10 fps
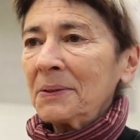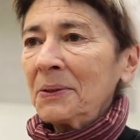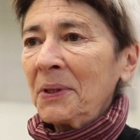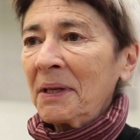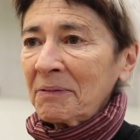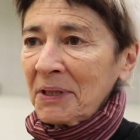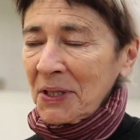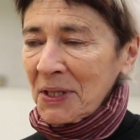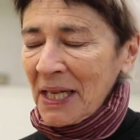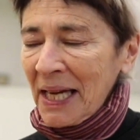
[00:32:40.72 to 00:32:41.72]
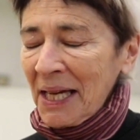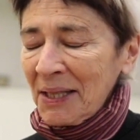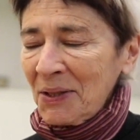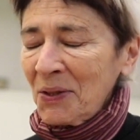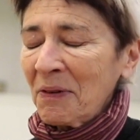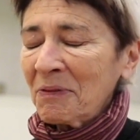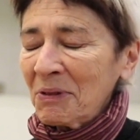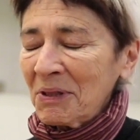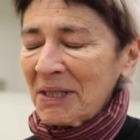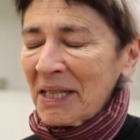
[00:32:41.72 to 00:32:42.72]
you have to stand. You have
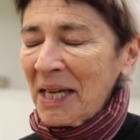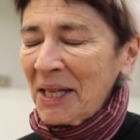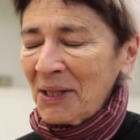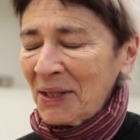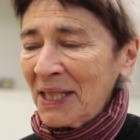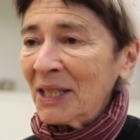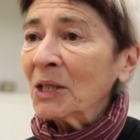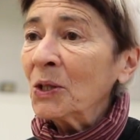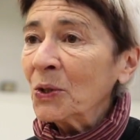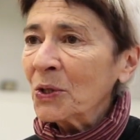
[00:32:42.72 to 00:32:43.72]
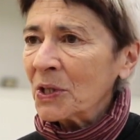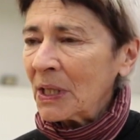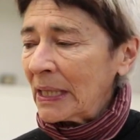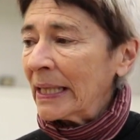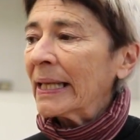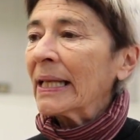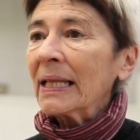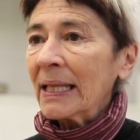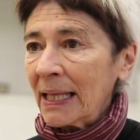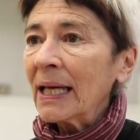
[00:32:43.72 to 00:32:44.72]
to stand on the illusion
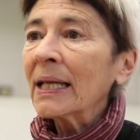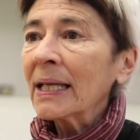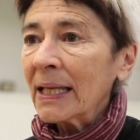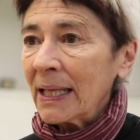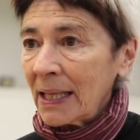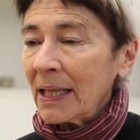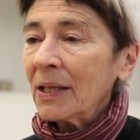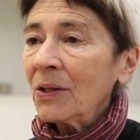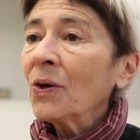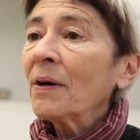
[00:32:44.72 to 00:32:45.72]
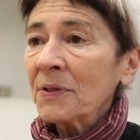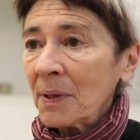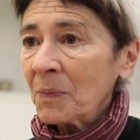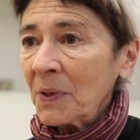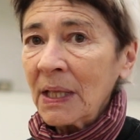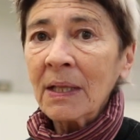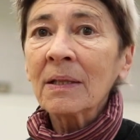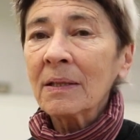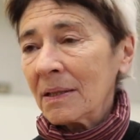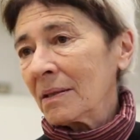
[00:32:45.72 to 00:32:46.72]
that you have something
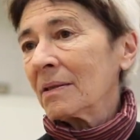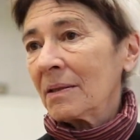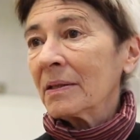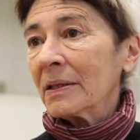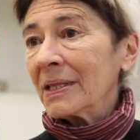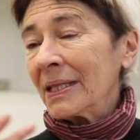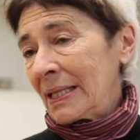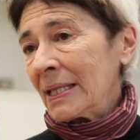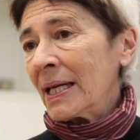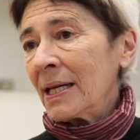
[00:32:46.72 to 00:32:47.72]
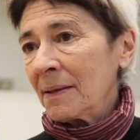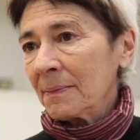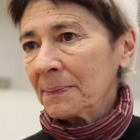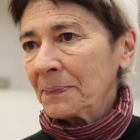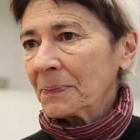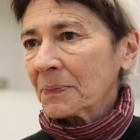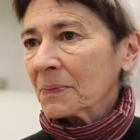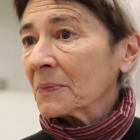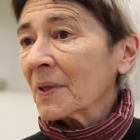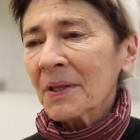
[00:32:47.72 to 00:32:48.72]
to say.
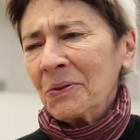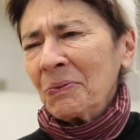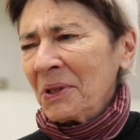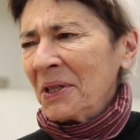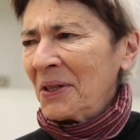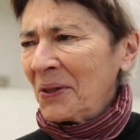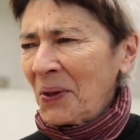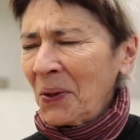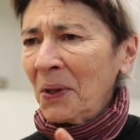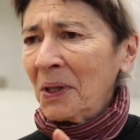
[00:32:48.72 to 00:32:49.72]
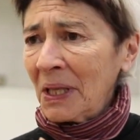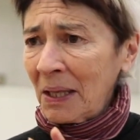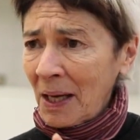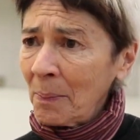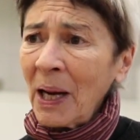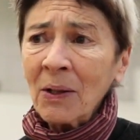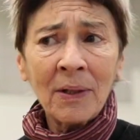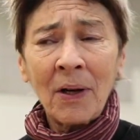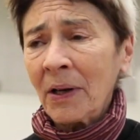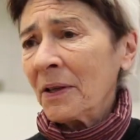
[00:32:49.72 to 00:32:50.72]
It's really all about
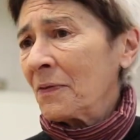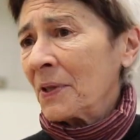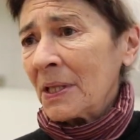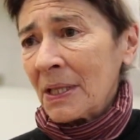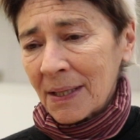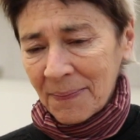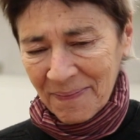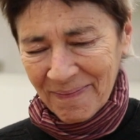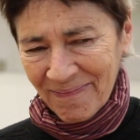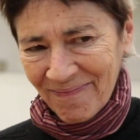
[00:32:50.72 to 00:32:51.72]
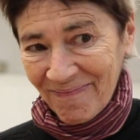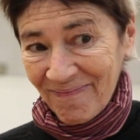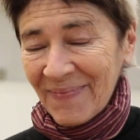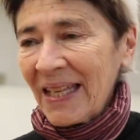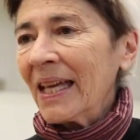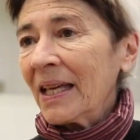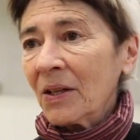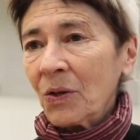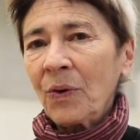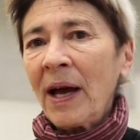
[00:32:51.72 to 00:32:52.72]
artifice,
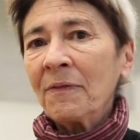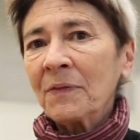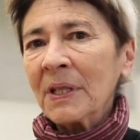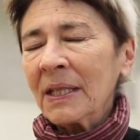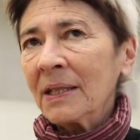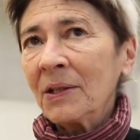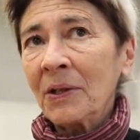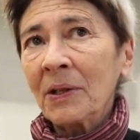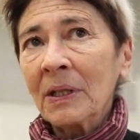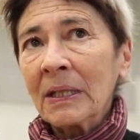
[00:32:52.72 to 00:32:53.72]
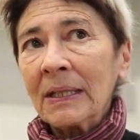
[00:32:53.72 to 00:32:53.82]
crafting your